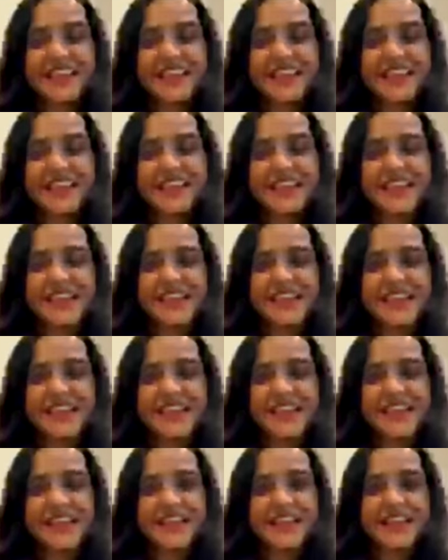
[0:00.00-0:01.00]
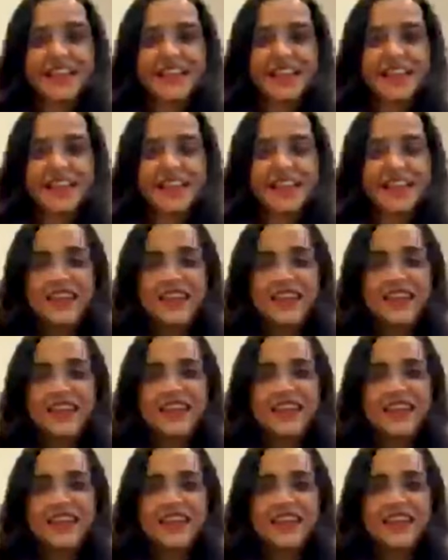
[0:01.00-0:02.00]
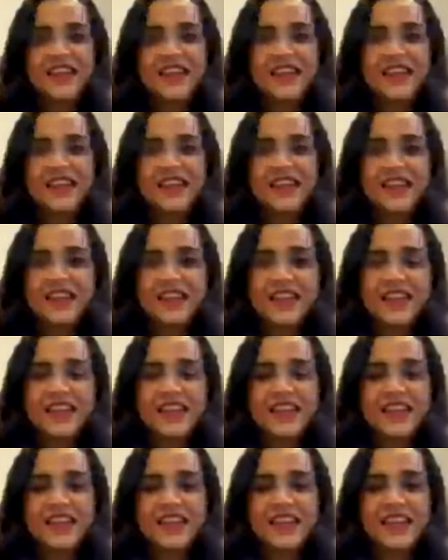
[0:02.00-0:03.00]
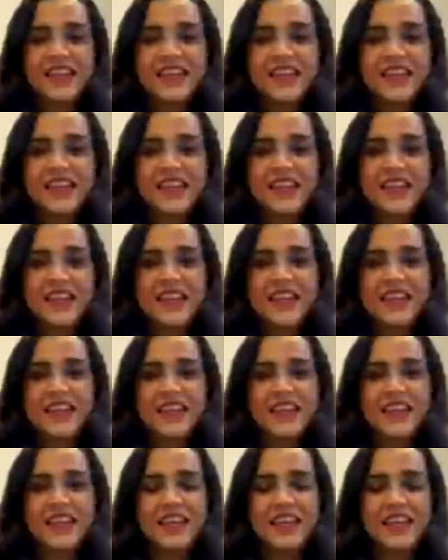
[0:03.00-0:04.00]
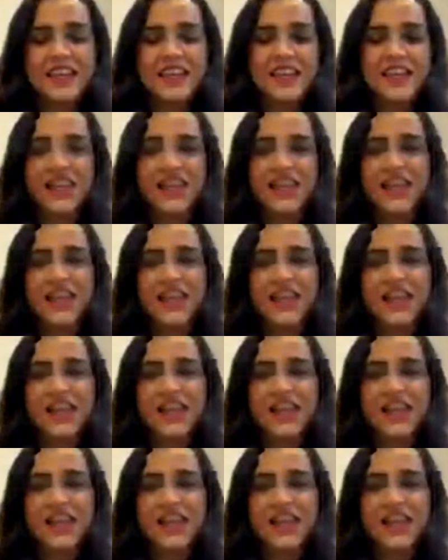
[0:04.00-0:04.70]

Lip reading: (silent)